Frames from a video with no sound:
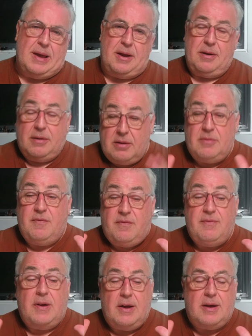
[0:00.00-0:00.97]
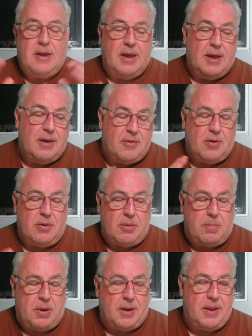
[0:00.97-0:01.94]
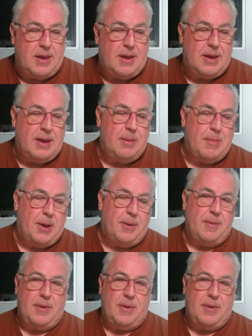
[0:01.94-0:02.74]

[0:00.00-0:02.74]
And oh, fuck, yeah, I've got to reply to that email.